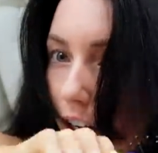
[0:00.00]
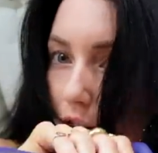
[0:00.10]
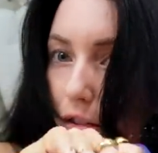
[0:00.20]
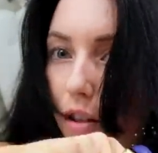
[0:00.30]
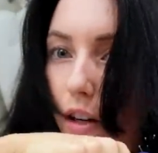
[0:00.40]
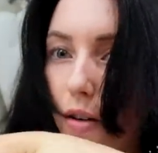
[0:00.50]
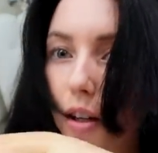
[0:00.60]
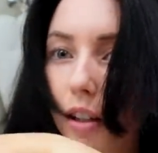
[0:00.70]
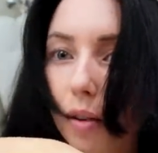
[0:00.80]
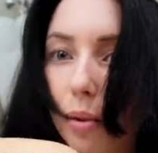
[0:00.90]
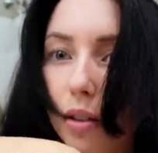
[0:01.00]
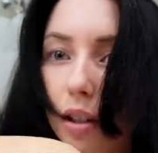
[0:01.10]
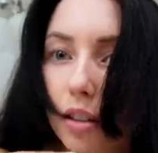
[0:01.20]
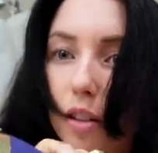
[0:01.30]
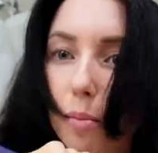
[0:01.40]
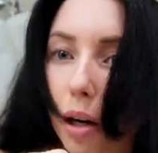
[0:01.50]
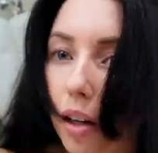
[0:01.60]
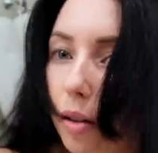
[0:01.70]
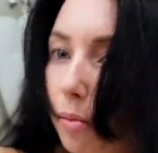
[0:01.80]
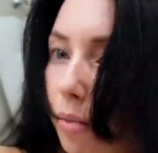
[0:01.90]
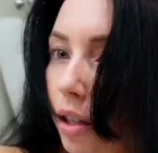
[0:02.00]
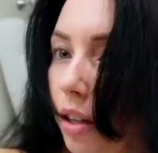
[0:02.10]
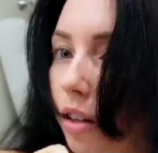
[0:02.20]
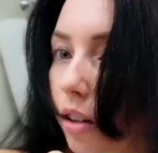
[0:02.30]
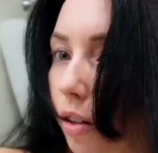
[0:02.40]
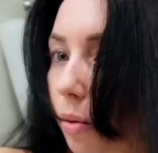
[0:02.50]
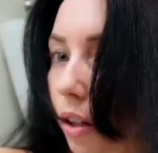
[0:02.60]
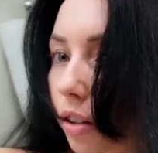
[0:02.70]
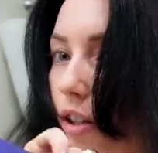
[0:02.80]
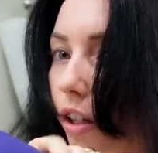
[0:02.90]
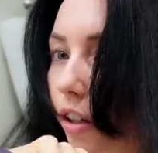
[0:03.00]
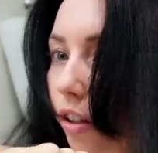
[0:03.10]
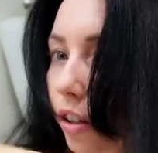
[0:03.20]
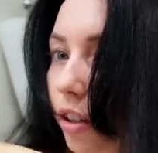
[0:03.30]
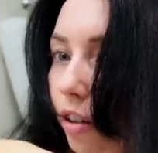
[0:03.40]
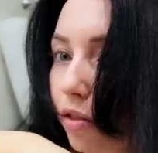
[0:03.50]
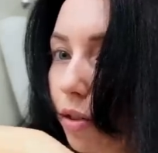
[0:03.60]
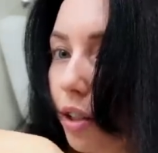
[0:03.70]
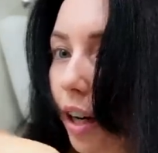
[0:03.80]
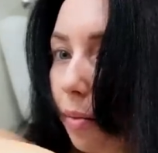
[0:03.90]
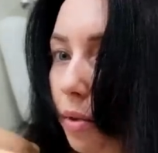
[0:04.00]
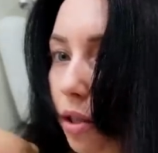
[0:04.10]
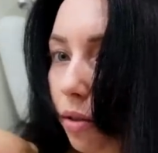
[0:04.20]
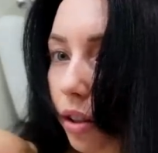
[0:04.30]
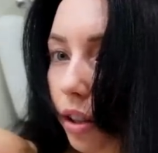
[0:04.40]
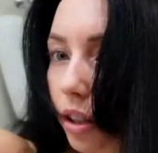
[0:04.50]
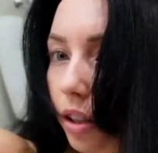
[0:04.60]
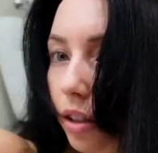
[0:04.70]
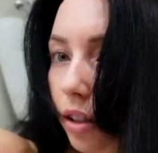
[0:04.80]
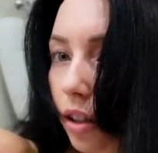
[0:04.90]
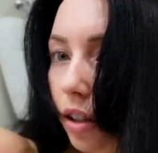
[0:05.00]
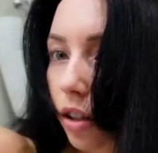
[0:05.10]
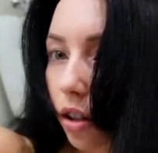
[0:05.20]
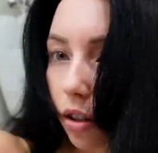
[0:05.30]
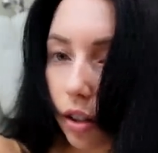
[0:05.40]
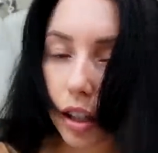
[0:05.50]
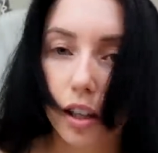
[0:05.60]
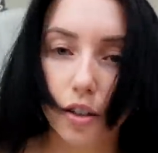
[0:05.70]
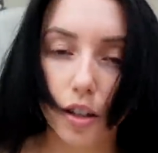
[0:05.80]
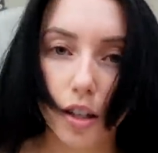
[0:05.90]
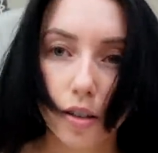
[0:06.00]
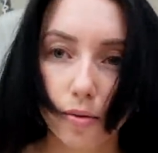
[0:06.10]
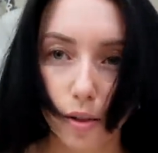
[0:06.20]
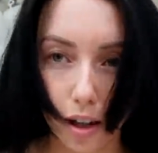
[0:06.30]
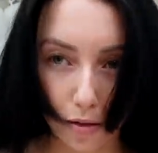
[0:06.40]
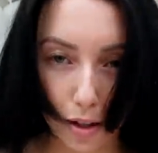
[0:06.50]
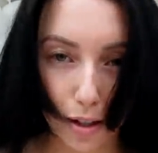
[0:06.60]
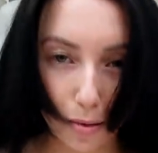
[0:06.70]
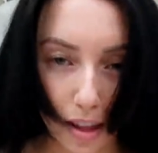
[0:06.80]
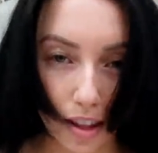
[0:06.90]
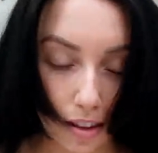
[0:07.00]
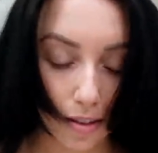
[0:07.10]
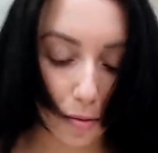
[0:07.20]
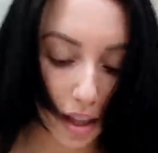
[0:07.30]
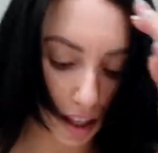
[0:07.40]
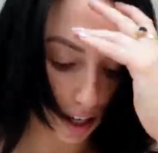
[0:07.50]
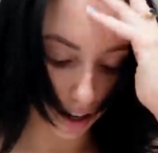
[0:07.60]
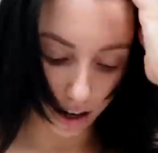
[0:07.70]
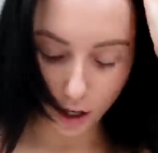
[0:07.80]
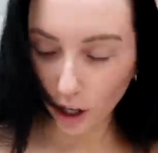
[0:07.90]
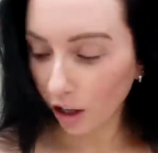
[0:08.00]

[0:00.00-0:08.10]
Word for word: as you go. And then when you get to the bottom, you're gonna wanna turn a few times to really curl it under, obviously with, with the heat on, you